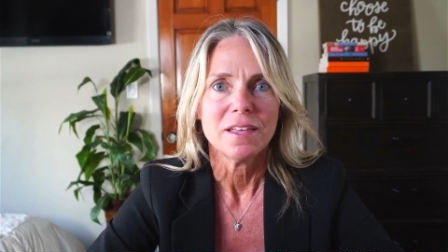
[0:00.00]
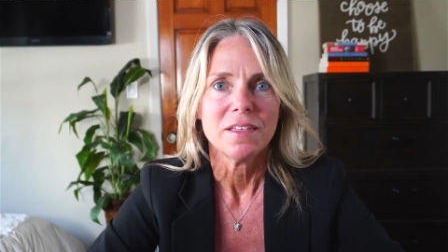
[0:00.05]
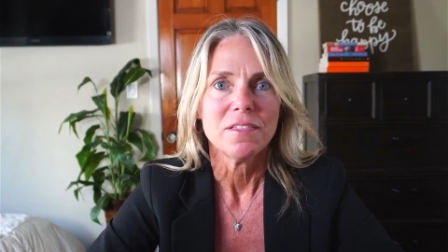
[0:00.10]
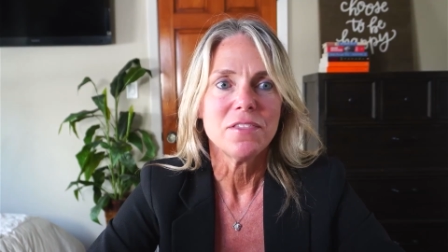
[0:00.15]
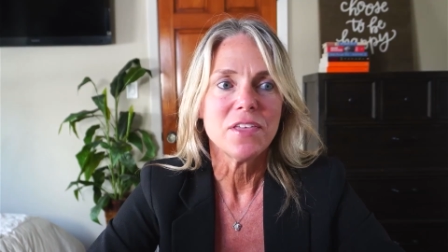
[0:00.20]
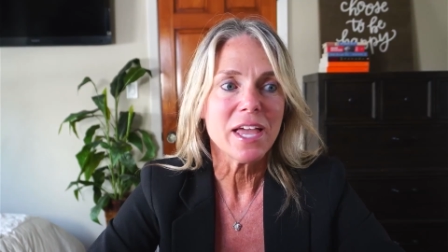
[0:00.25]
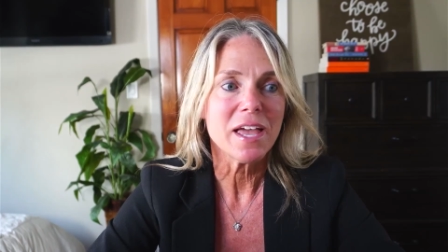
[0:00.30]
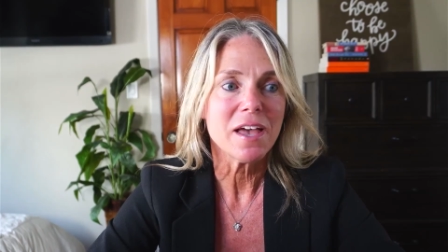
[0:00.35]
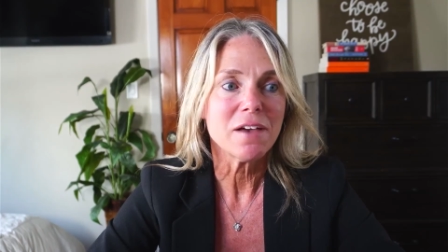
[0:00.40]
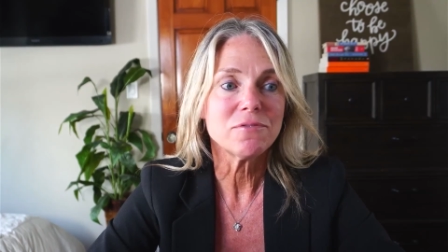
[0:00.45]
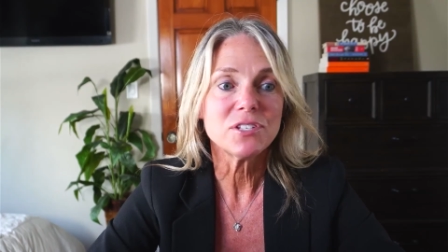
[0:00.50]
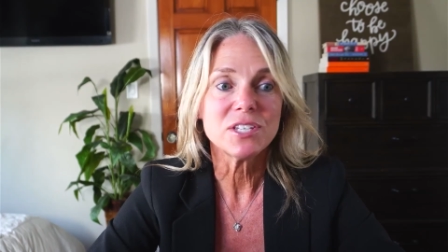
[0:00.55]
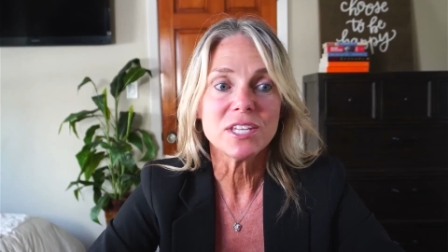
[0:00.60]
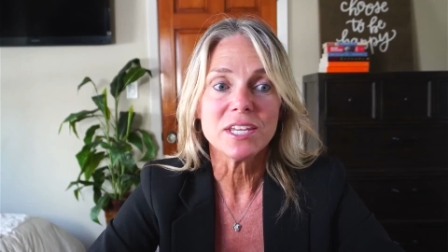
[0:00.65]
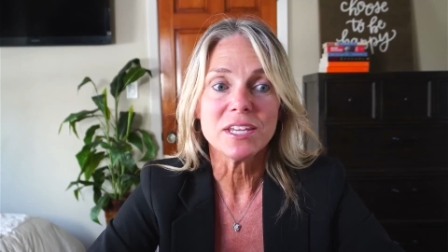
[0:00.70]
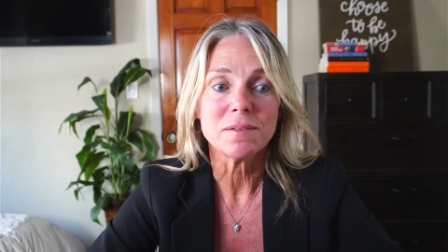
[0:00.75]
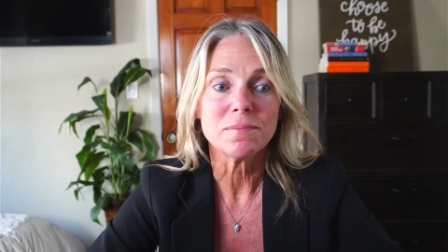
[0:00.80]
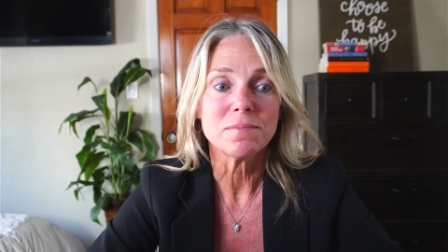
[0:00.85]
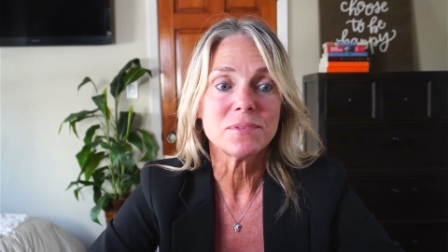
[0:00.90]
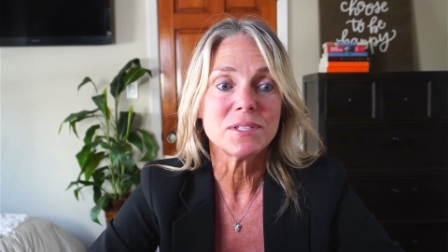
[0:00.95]
They have
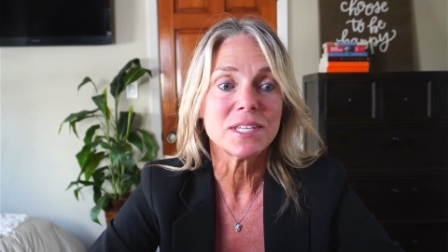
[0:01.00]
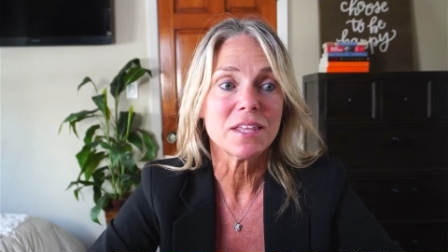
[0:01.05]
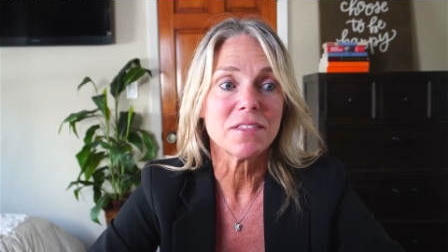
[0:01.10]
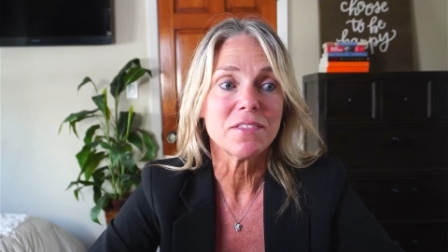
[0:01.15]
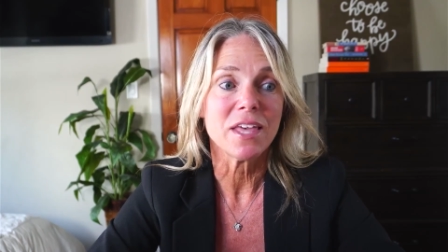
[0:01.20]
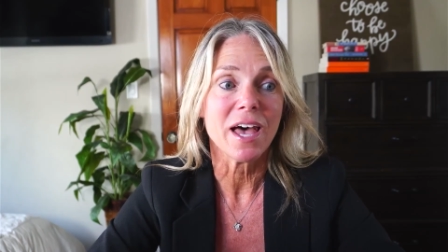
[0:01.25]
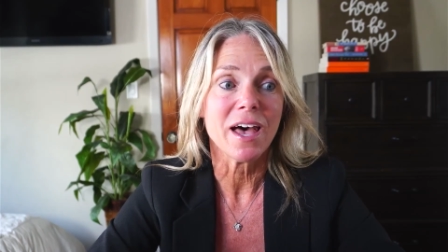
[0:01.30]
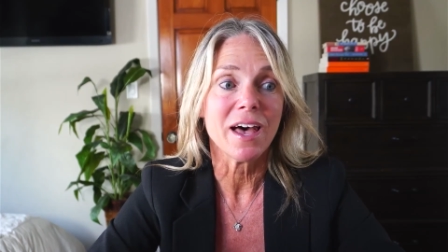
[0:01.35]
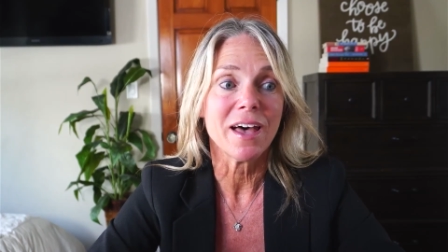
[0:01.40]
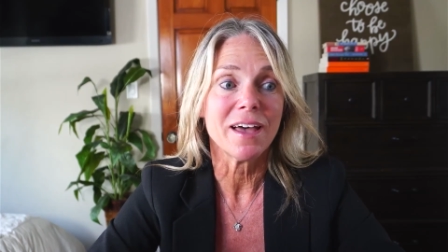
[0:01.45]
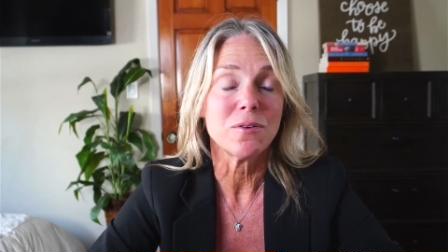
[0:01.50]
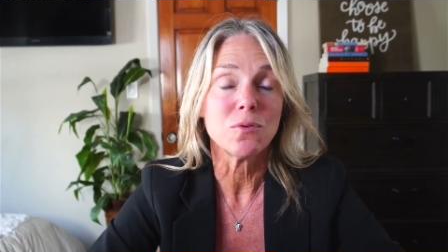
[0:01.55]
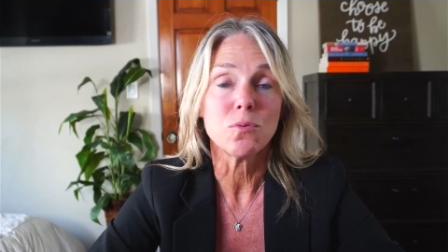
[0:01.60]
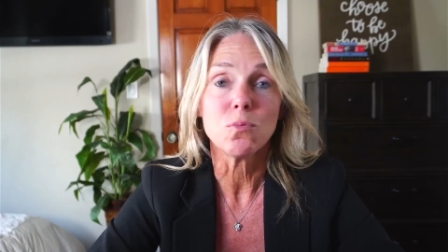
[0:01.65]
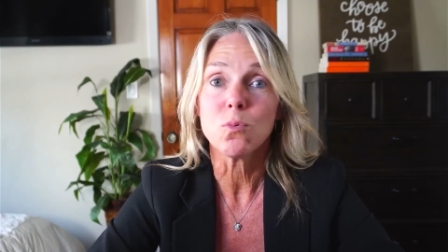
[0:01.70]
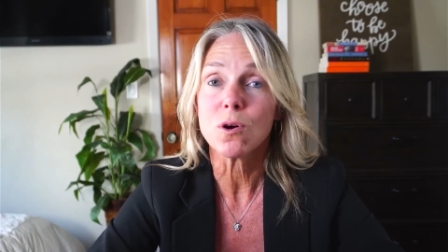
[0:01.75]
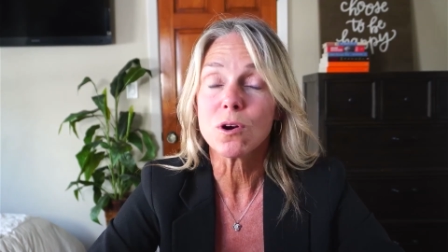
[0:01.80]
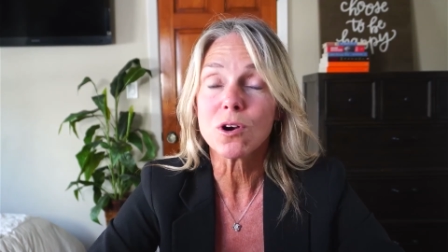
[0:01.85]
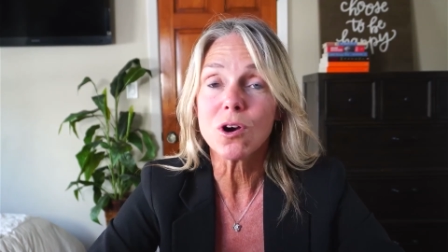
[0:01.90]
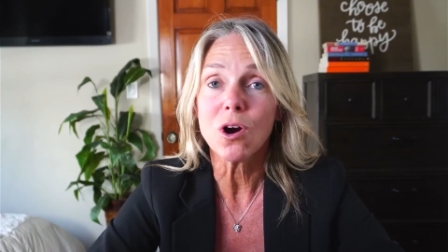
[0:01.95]
teams that
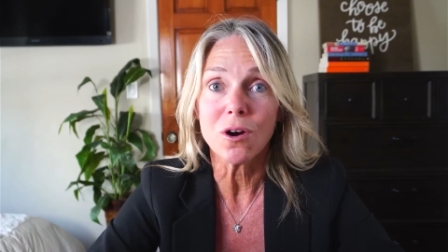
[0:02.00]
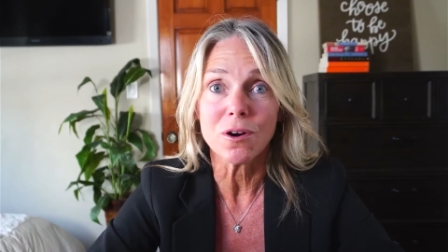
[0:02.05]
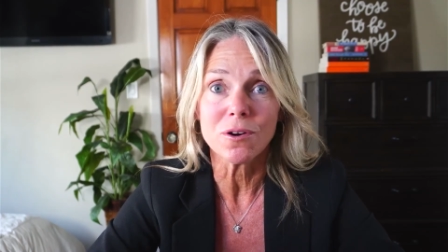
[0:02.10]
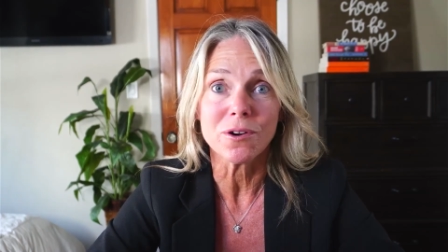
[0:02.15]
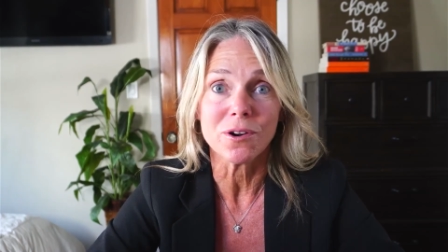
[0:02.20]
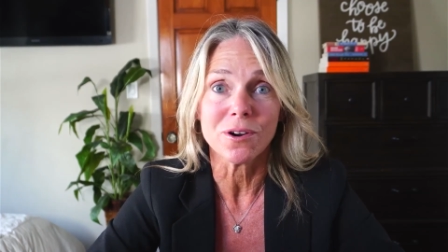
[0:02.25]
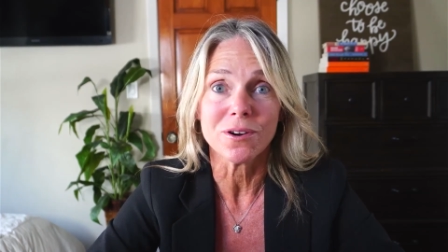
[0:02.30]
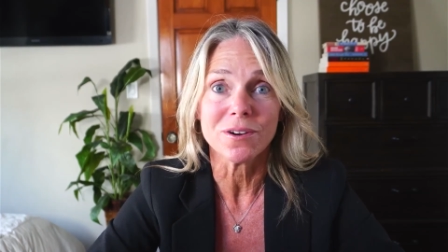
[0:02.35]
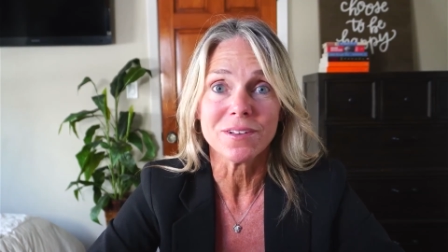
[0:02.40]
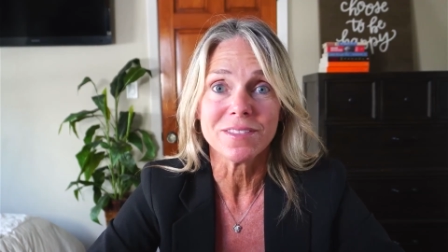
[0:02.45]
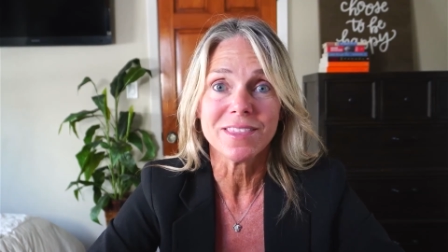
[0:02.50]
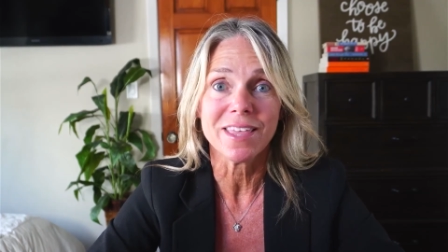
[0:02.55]
work harder,